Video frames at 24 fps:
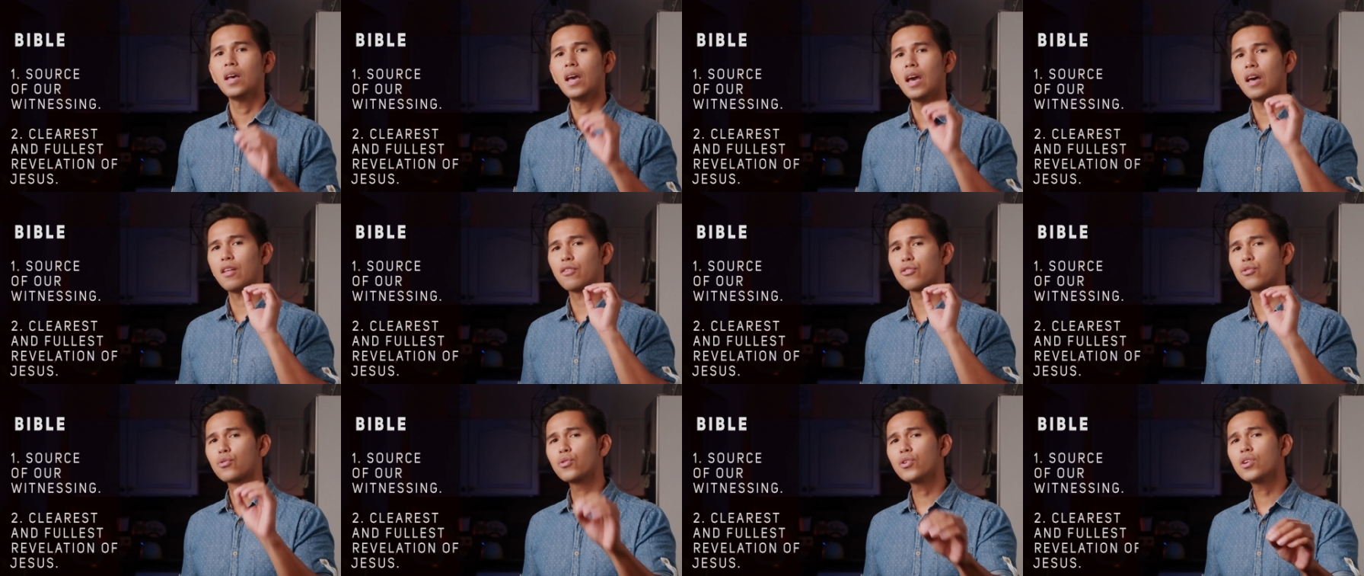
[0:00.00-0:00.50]

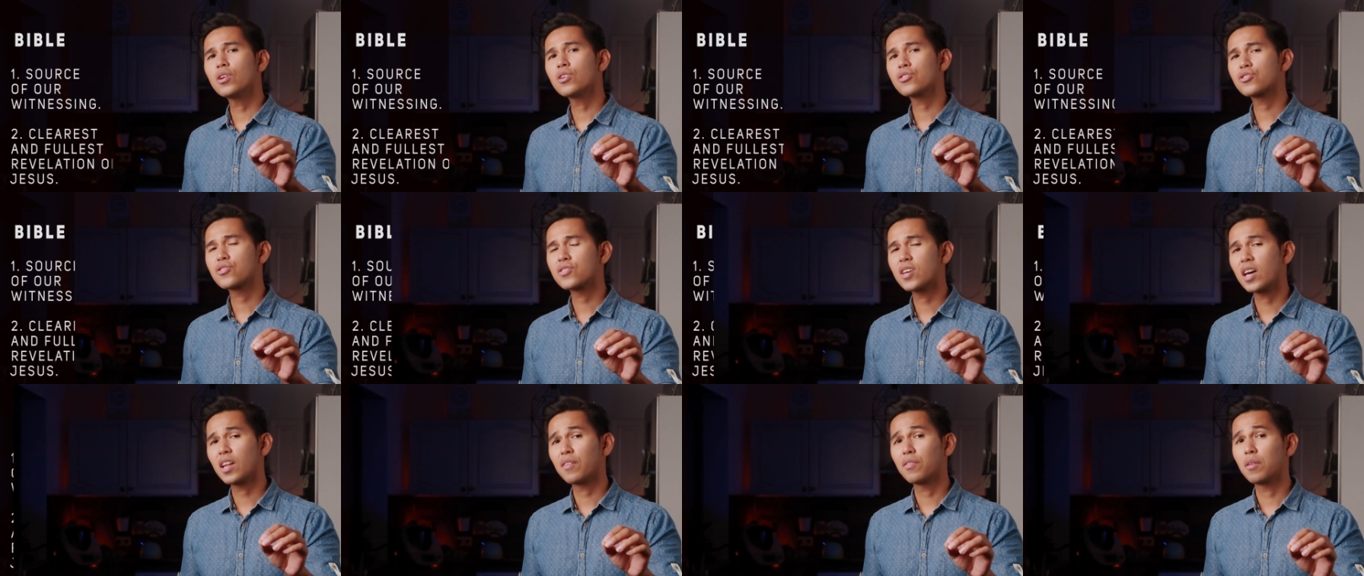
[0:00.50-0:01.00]
And through your
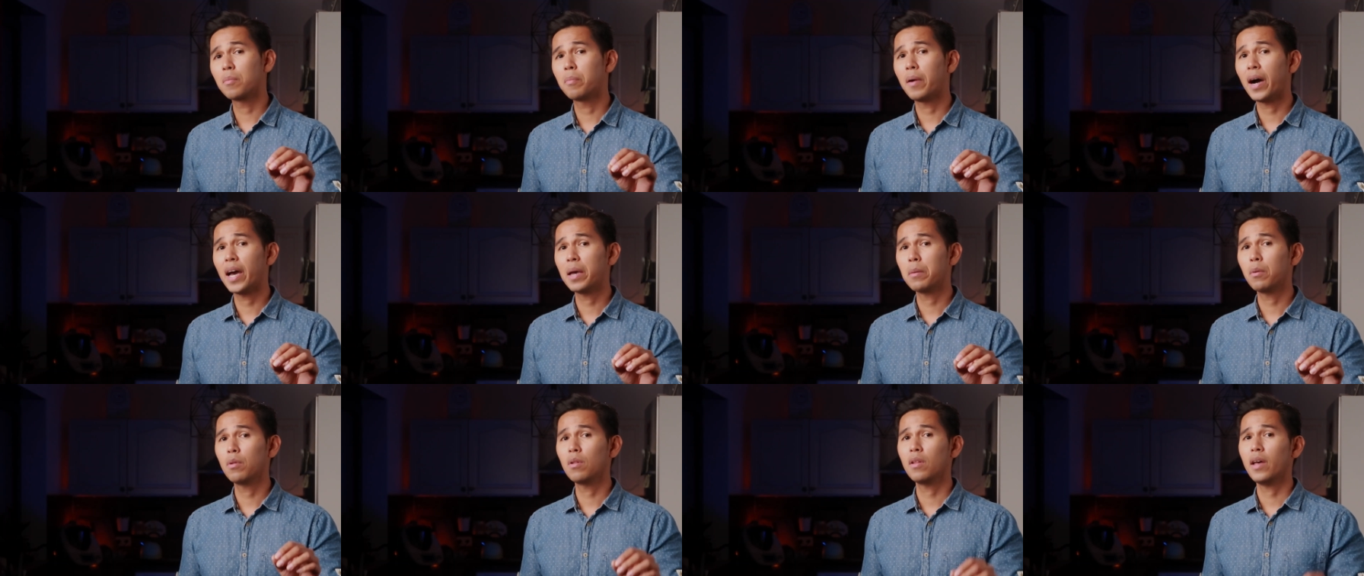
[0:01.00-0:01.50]
study of the
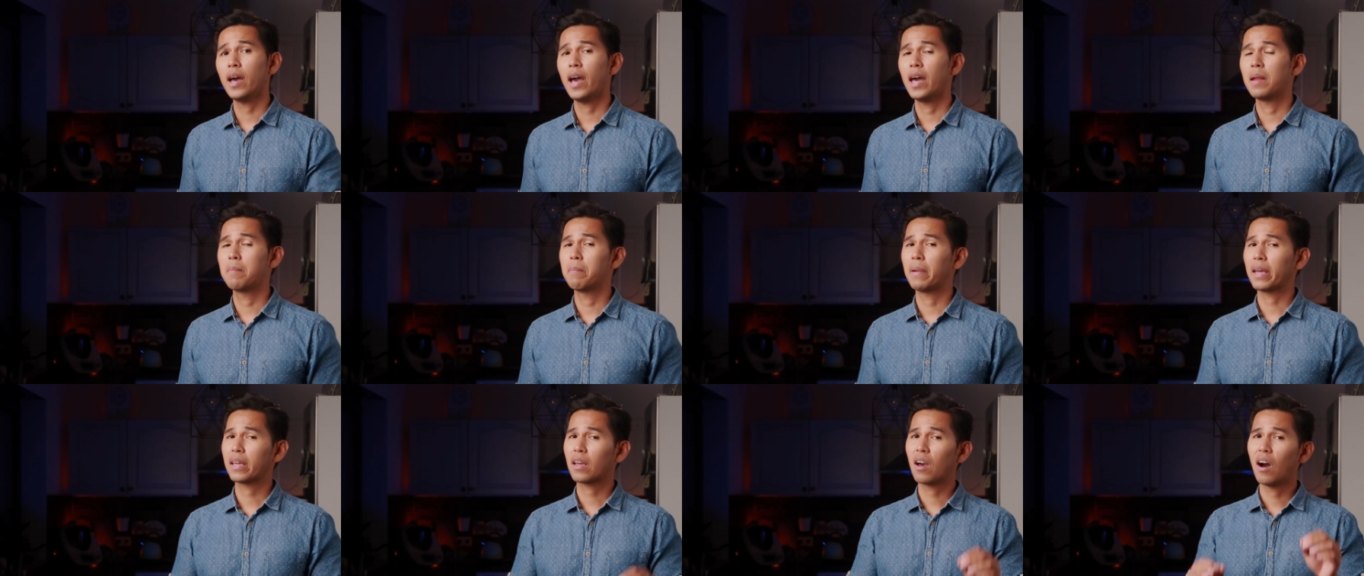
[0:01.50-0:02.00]
Bible
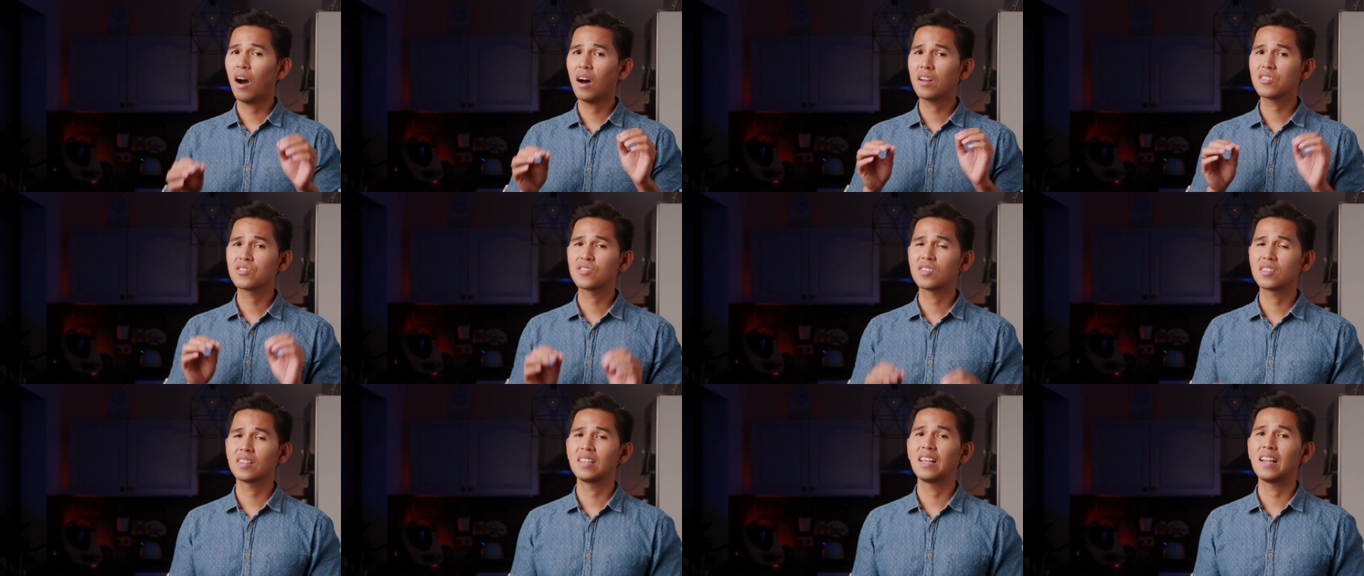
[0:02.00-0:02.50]
and by
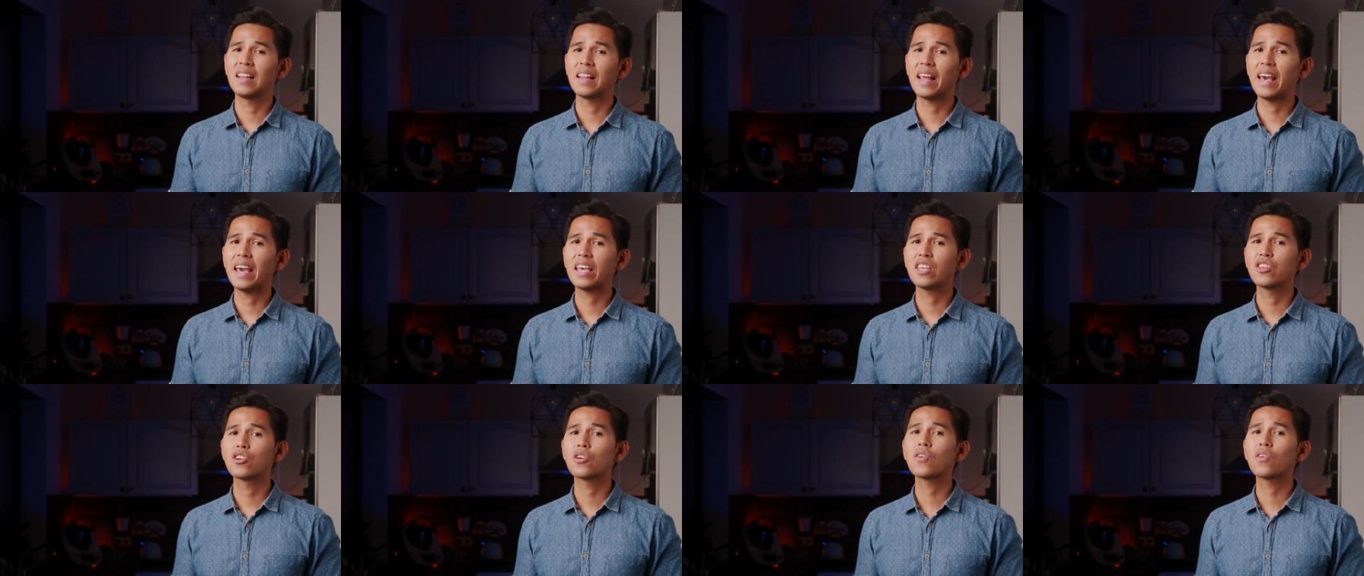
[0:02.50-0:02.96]
constantly laying